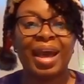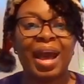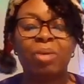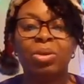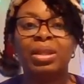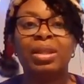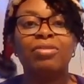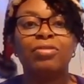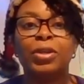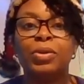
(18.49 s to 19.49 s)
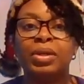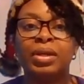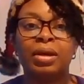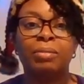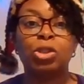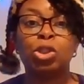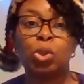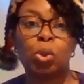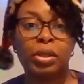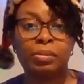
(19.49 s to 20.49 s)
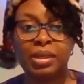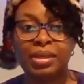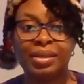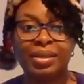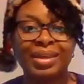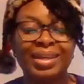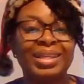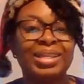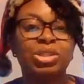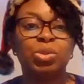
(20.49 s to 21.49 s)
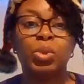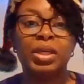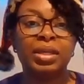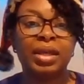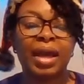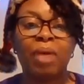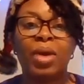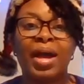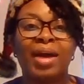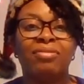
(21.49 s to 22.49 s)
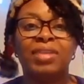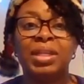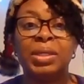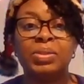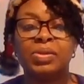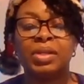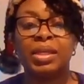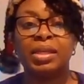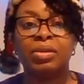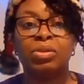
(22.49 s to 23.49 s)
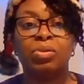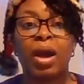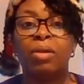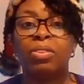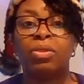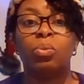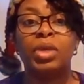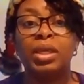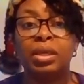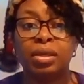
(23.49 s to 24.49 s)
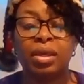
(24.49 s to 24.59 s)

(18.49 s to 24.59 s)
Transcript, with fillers: I would love for you to come join me. Each week, I will have videos on here throughout the week.